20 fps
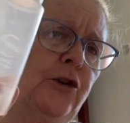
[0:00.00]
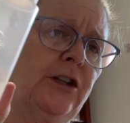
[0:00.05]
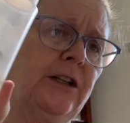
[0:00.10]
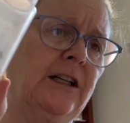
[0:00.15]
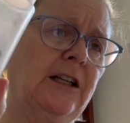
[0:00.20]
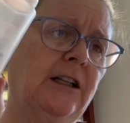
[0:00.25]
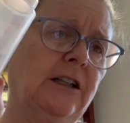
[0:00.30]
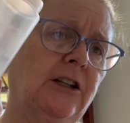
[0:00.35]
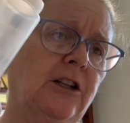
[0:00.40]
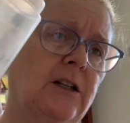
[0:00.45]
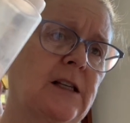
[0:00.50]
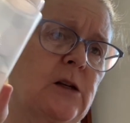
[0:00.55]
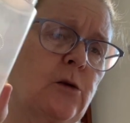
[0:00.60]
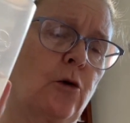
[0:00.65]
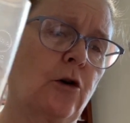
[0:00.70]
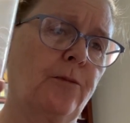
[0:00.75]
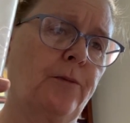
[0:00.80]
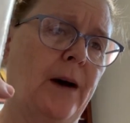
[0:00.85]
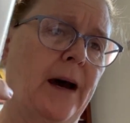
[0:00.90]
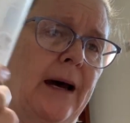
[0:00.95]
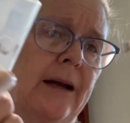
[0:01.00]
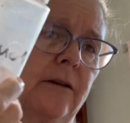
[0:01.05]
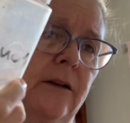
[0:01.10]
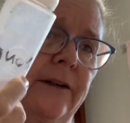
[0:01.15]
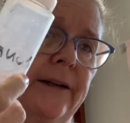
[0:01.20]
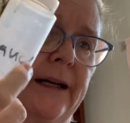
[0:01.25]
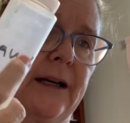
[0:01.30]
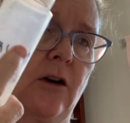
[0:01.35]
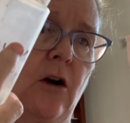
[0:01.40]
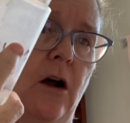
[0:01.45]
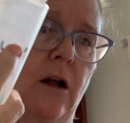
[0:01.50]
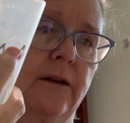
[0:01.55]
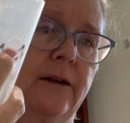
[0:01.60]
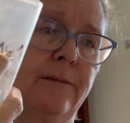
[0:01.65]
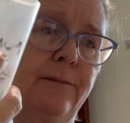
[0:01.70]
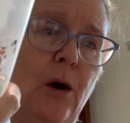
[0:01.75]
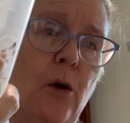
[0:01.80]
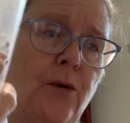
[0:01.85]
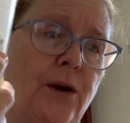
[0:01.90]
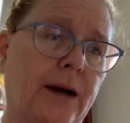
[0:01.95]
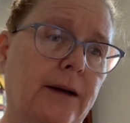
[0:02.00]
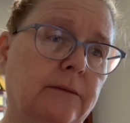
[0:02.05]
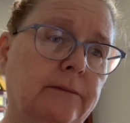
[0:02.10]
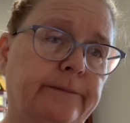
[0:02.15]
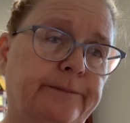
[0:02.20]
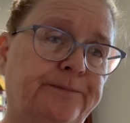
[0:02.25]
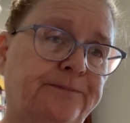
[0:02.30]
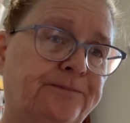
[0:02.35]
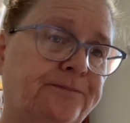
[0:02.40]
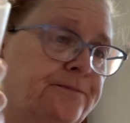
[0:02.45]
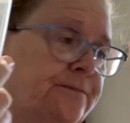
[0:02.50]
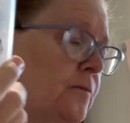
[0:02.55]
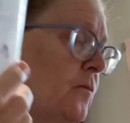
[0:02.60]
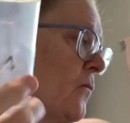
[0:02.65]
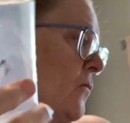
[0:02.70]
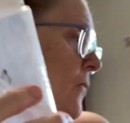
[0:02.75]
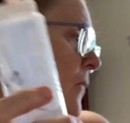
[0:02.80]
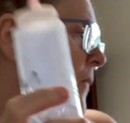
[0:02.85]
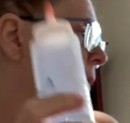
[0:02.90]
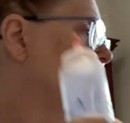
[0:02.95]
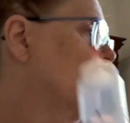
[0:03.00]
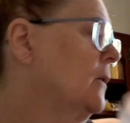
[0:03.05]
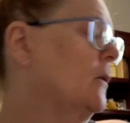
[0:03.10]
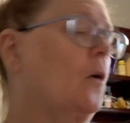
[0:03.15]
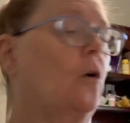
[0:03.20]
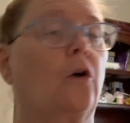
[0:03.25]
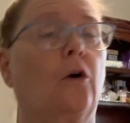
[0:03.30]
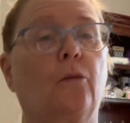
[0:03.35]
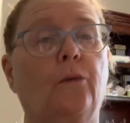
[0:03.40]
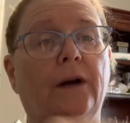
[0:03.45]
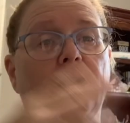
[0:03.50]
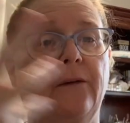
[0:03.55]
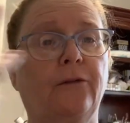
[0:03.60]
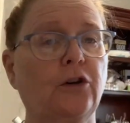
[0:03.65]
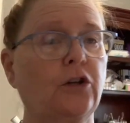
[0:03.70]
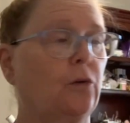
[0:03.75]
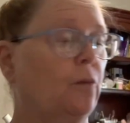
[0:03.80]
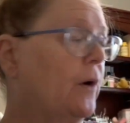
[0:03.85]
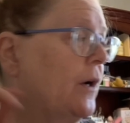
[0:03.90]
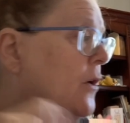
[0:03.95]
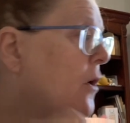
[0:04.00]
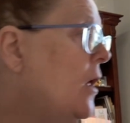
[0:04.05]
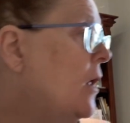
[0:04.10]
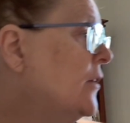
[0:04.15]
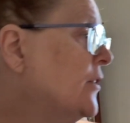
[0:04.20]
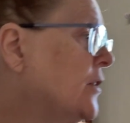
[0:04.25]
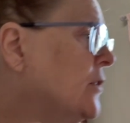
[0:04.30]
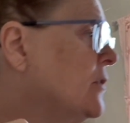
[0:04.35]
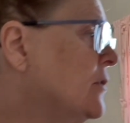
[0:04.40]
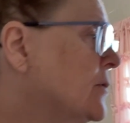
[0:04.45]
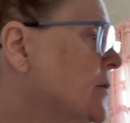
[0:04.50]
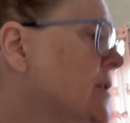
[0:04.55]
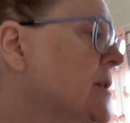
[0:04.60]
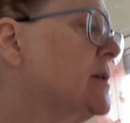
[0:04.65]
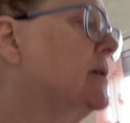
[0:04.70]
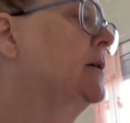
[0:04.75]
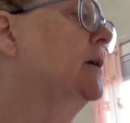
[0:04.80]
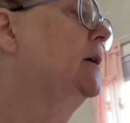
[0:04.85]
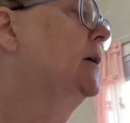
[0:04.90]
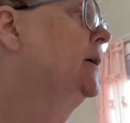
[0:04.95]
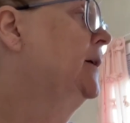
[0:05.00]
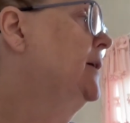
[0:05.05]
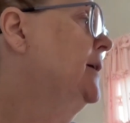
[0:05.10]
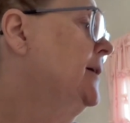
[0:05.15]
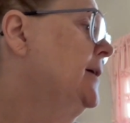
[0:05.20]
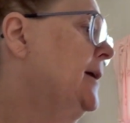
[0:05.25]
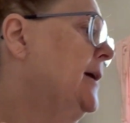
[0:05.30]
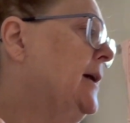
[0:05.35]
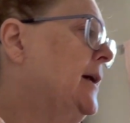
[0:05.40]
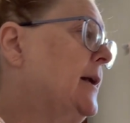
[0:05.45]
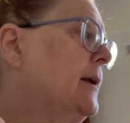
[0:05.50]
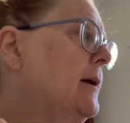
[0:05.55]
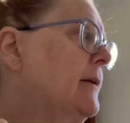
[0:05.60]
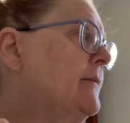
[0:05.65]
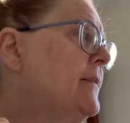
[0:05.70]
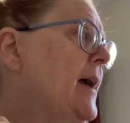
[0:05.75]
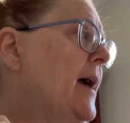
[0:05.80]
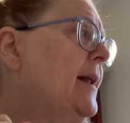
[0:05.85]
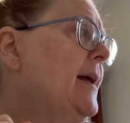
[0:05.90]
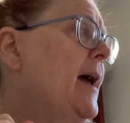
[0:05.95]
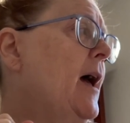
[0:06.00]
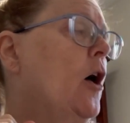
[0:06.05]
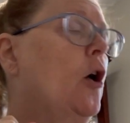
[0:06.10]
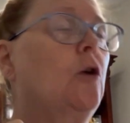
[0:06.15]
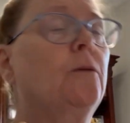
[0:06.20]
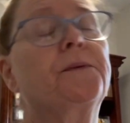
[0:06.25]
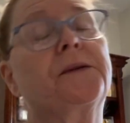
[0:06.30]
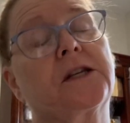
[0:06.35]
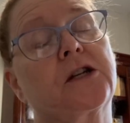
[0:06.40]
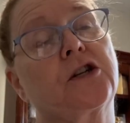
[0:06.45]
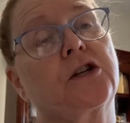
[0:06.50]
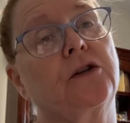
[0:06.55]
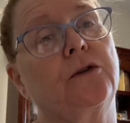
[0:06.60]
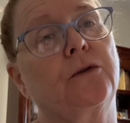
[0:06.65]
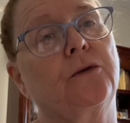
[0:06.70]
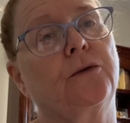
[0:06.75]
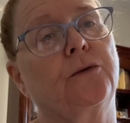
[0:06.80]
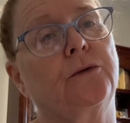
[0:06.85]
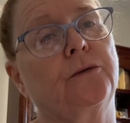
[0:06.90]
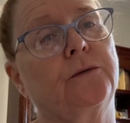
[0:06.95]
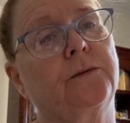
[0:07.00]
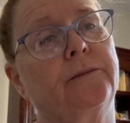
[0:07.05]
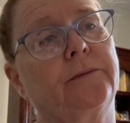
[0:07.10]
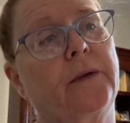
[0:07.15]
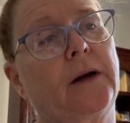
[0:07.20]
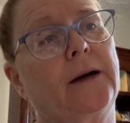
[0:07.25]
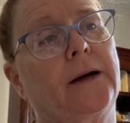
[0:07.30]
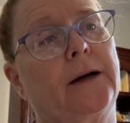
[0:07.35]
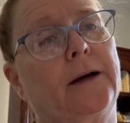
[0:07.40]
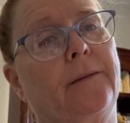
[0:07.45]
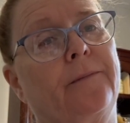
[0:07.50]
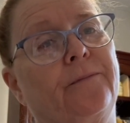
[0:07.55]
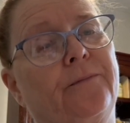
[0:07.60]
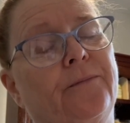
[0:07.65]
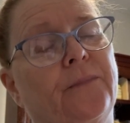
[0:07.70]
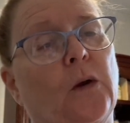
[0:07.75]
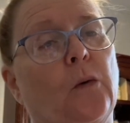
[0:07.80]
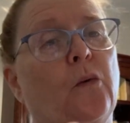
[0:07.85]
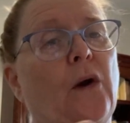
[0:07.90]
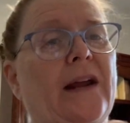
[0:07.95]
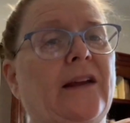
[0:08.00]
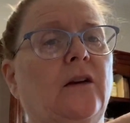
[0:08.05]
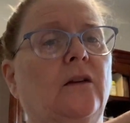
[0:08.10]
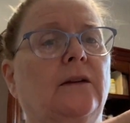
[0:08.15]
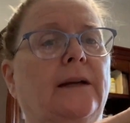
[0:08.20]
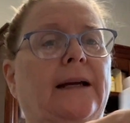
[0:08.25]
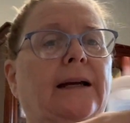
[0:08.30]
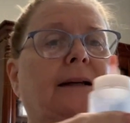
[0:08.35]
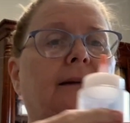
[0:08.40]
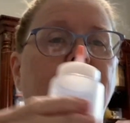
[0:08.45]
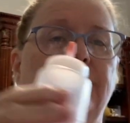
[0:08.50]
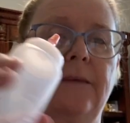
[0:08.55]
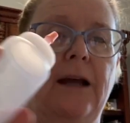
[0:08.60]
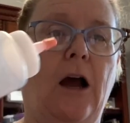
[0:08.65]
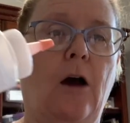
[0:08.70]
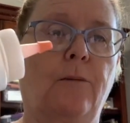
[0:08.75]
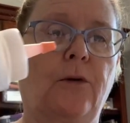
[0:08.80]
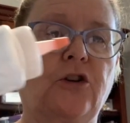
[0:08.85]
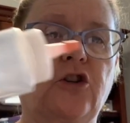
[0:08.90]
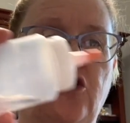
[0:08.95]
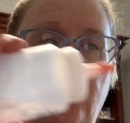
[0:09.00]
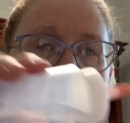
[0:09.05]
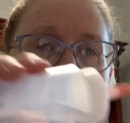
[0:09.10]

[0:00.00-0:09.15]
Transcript: it in a little squirt bottle and I call it Mona, or whatever you want to call yours. And that helps to regulate how much you